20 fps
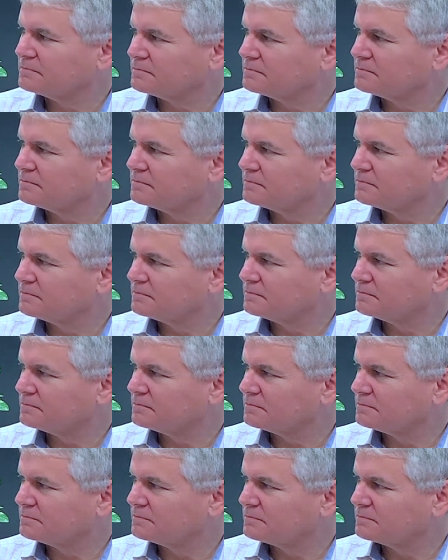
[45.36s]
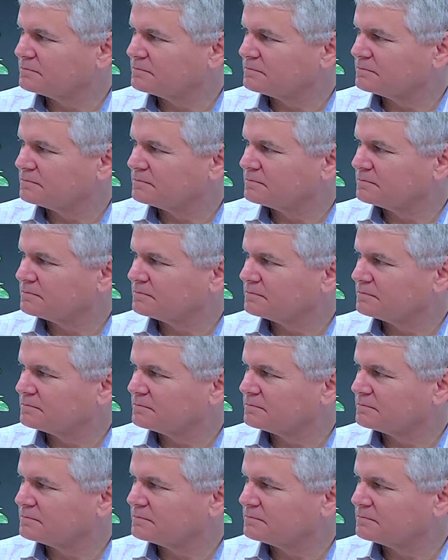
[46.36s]

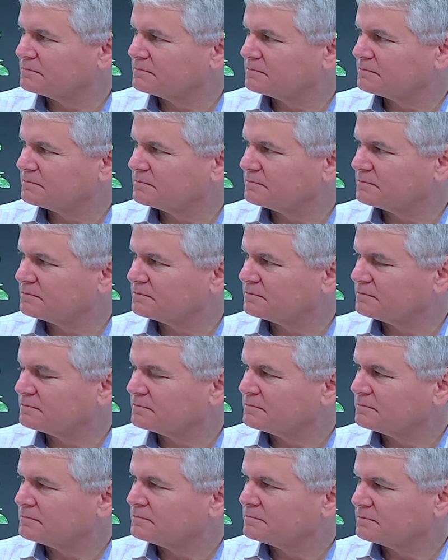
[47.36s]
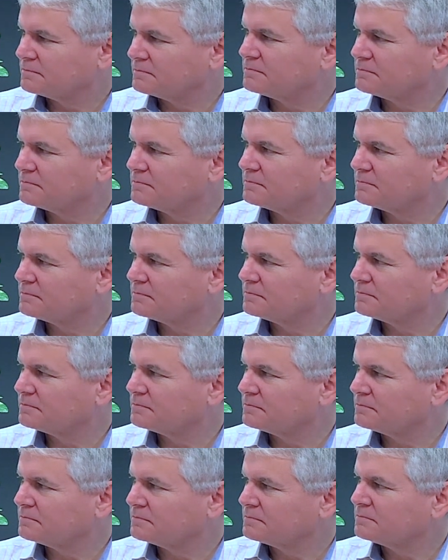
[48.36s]
The person shown says nothing.